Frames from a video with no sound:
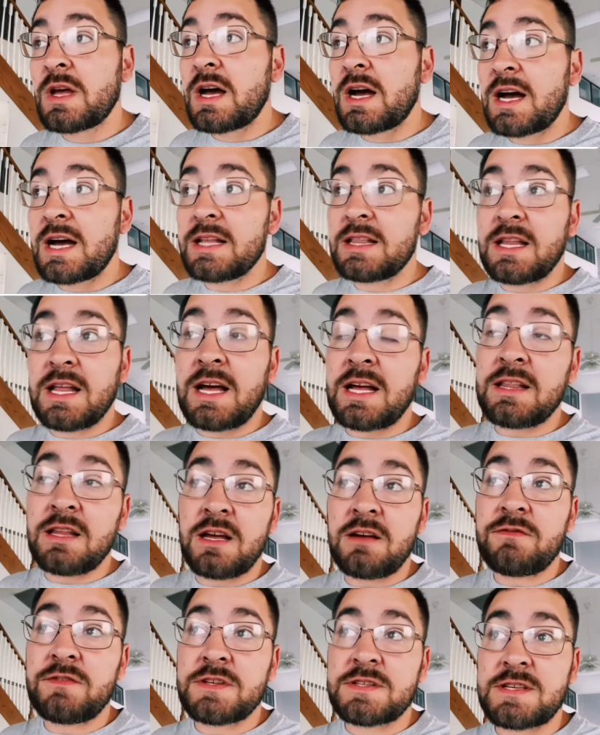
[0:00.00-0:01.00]
I
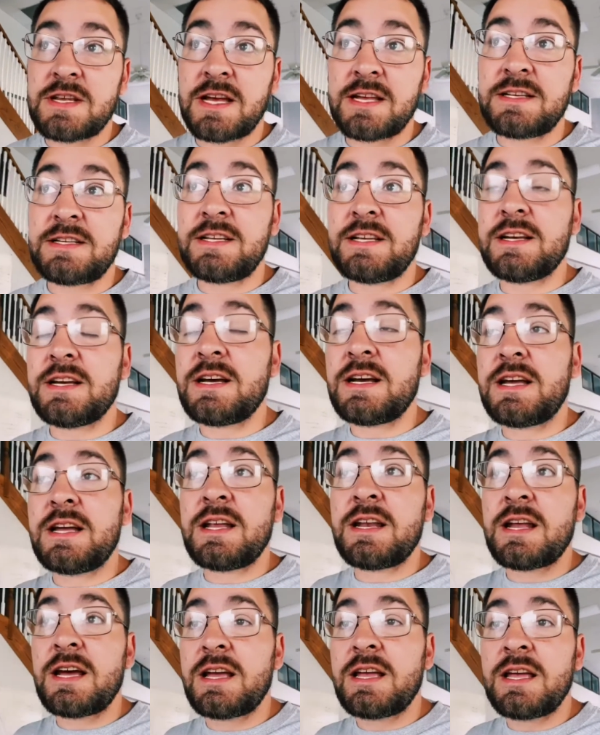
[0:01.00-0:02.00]
love this idea,
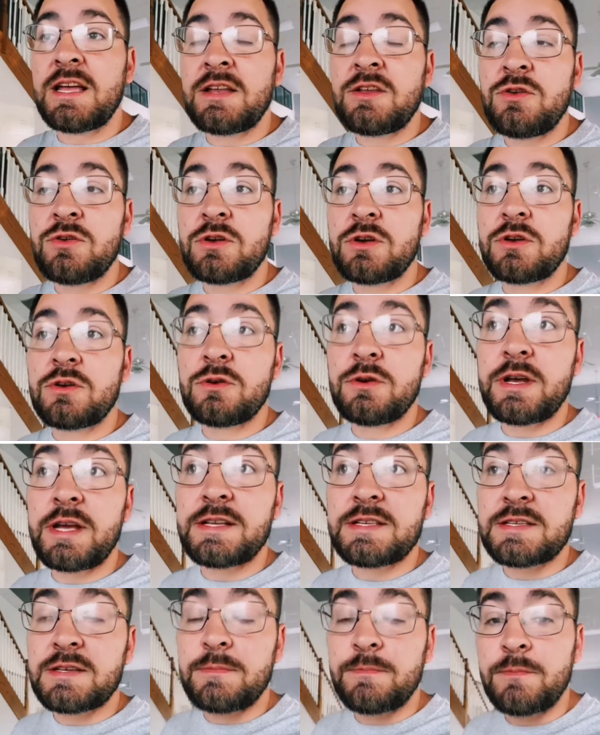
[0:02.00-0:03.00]
and you can create
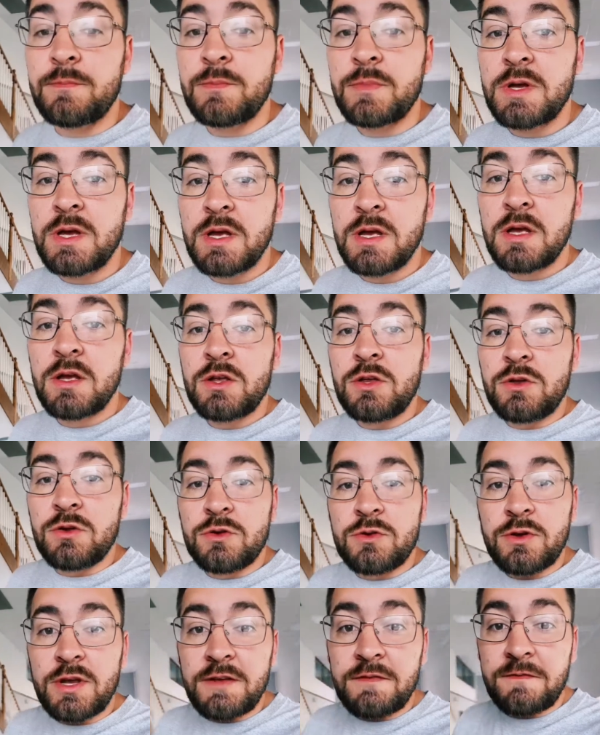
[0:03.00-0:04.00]

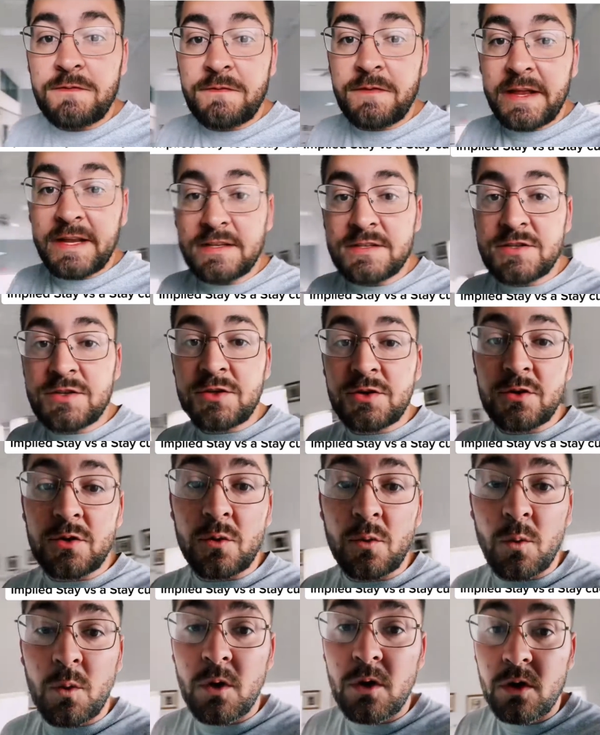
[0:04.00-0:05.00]
fancier
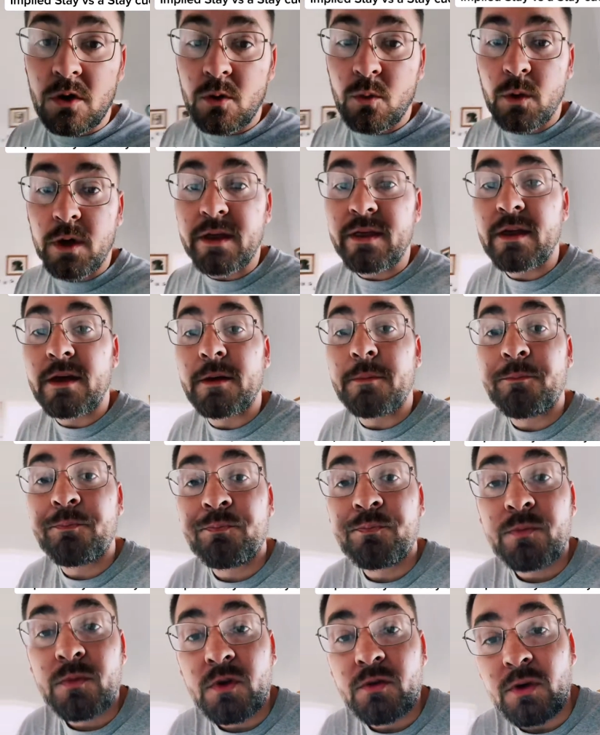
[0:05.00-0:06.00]
work with it,
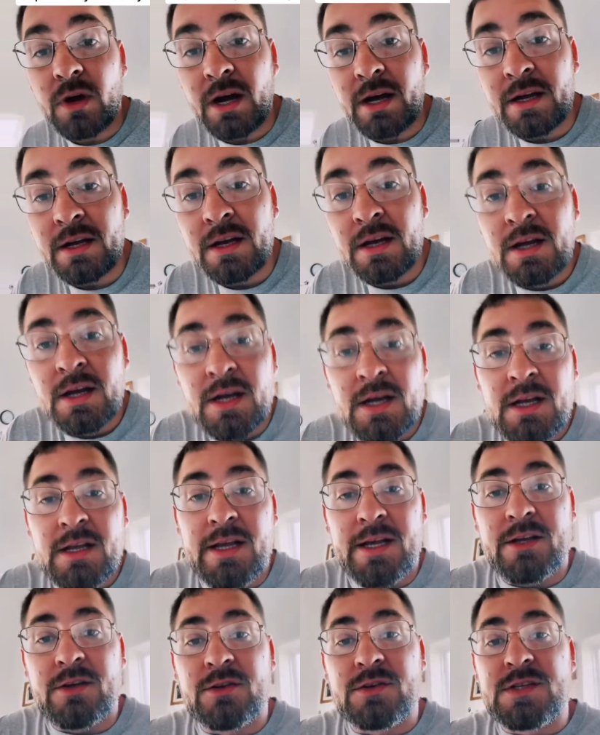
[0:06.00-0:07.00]
right?
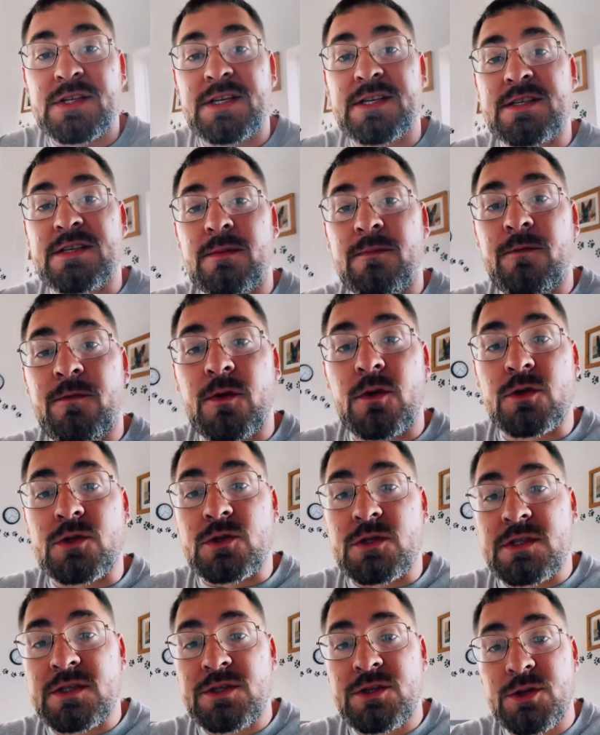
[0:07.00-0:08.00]
Like you'll see some
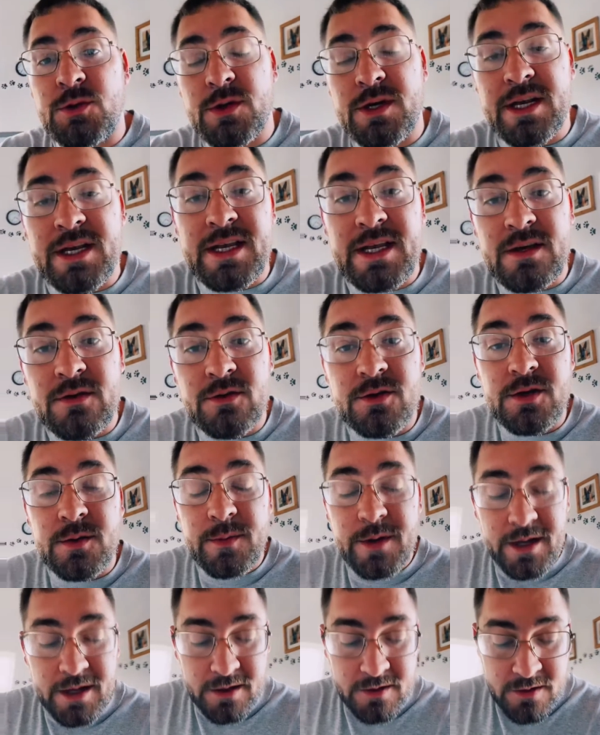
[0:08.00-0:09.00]
folks doing a heel
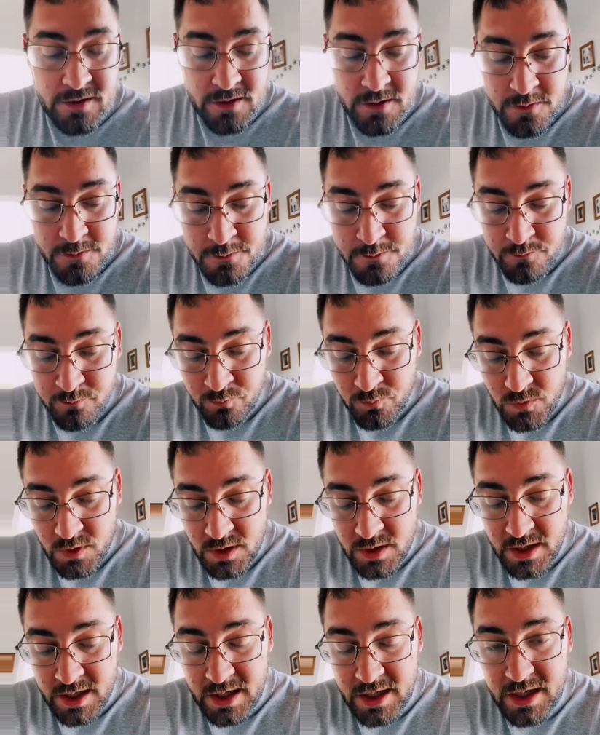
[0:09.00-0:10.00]
command,
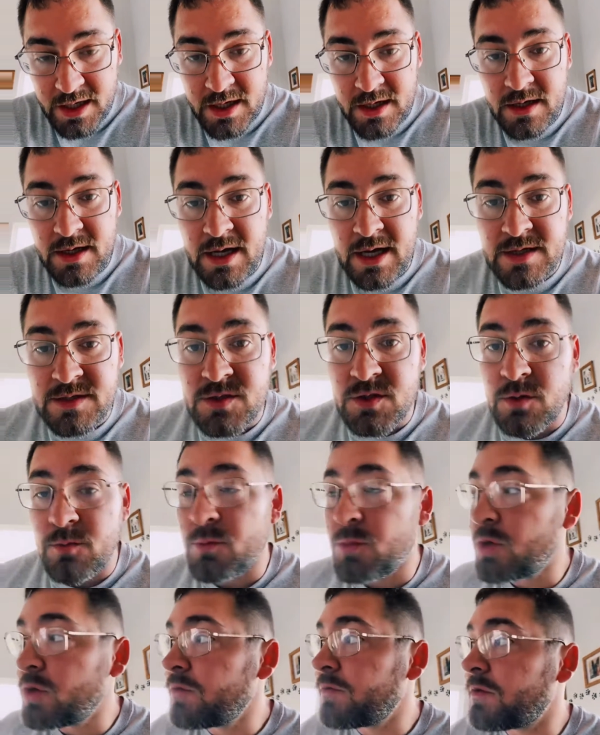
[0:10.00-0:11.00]
and as they're
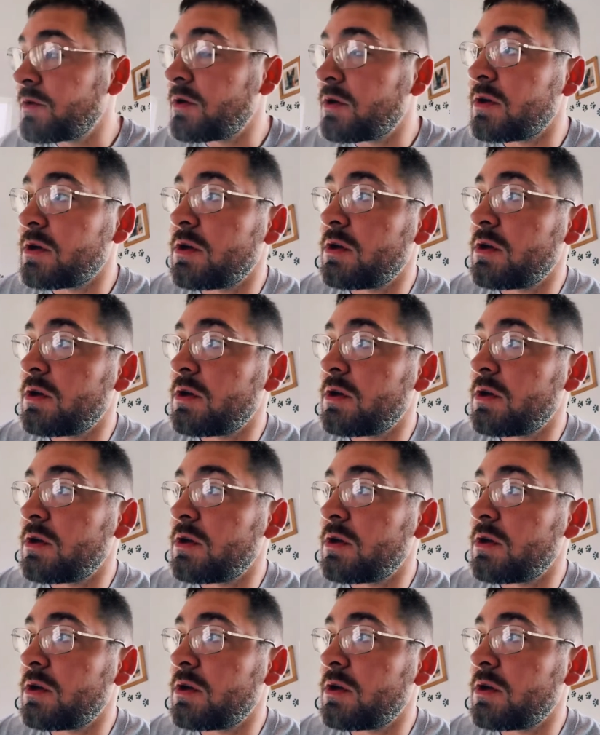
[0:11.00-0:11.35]
moving